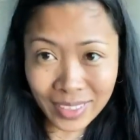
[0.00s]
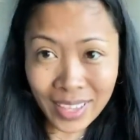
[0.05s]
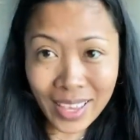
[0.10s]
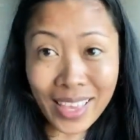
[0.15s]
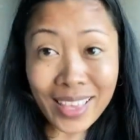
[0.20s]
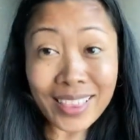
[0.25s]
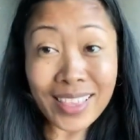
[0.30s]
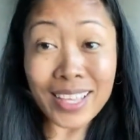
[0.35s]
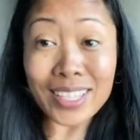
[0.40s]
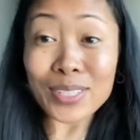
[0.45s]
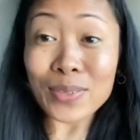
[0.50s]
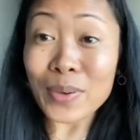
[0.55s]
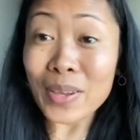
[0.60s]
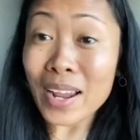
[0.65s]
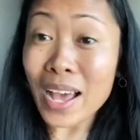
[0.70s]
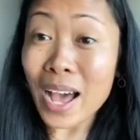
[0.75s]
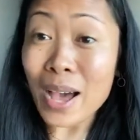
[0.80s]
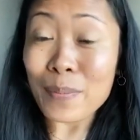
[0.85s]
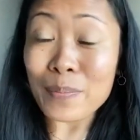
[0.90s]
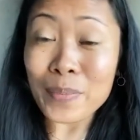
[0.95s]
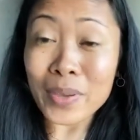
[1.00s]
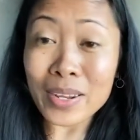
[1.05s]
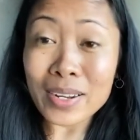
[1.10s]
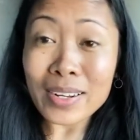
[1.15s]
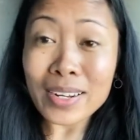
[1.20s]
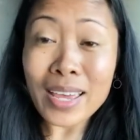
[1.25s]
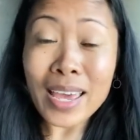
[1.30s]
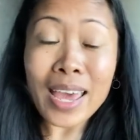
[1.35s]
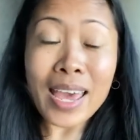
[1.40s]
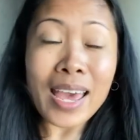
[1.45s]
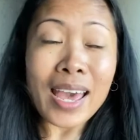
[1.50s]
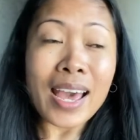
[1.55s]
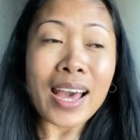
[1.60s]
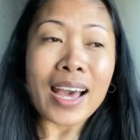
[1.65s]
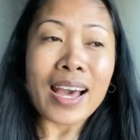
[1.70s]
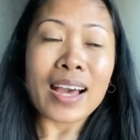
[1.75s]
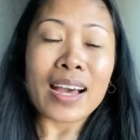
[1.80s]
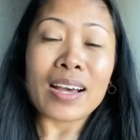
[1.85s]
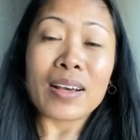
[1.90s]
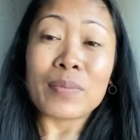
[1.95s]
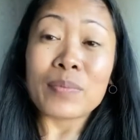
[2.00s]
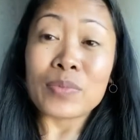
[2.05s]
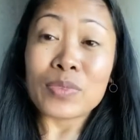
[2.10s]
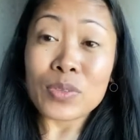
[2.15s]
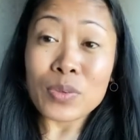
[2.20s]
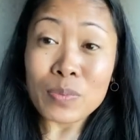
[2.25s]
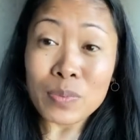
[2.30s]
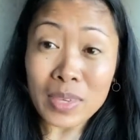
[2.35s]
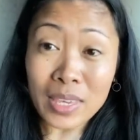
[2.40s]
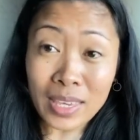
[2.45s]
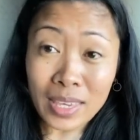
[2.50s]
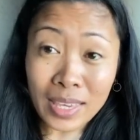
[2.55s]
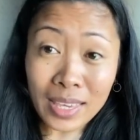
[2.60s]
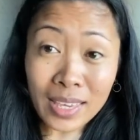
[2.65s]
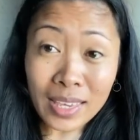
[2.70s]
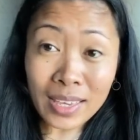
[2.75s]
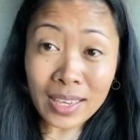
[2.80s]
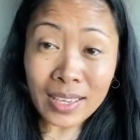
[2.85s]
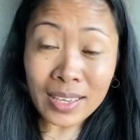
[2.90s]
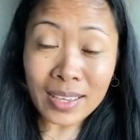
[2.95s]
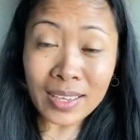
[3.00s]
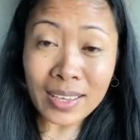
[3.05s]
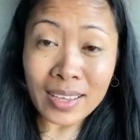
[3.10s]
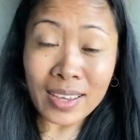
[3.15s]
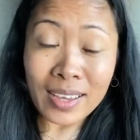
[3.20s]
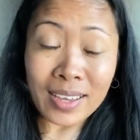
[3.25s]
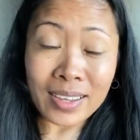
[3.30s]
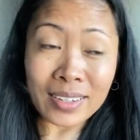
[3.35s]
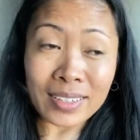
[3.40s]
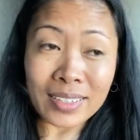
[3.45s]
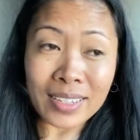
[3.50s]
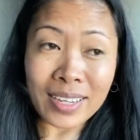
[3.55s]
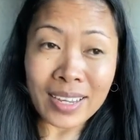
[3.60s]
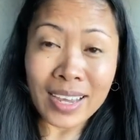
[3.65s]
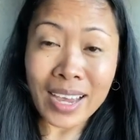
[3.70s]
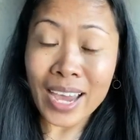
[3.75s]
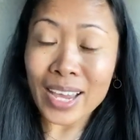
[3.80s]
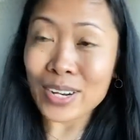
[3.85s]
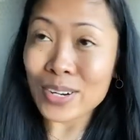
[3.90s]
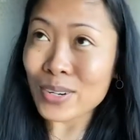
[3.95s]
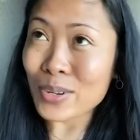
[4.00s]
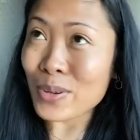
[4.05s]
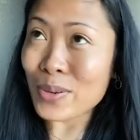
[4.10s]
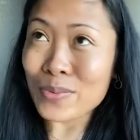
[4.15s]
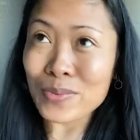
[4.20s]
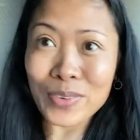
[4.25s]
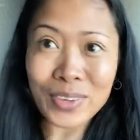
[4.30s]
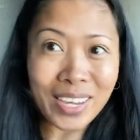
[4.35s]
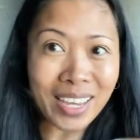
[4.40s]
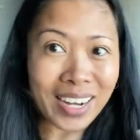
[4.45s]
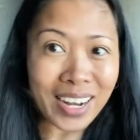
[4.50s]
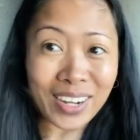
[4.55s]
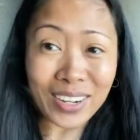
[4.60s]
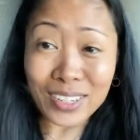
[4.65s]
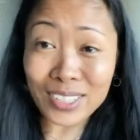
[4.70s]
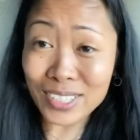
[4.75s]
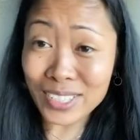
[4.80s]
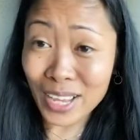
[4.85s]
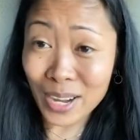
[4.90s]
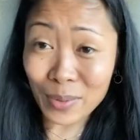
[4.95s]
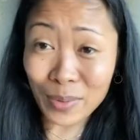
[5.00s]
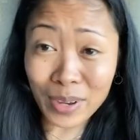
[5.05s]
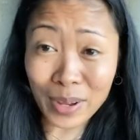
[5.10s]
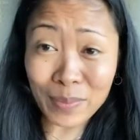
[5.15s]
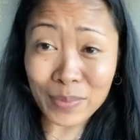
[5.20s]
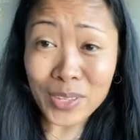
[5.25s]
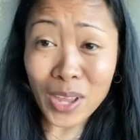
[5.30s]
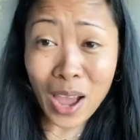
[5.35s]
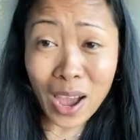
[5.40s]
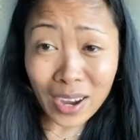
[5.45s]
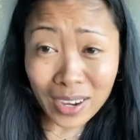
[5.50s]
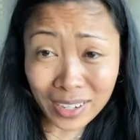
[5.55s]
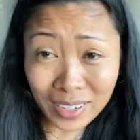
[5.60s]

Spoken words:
that's what happened to me, and I don't know if you can understand what I'm talking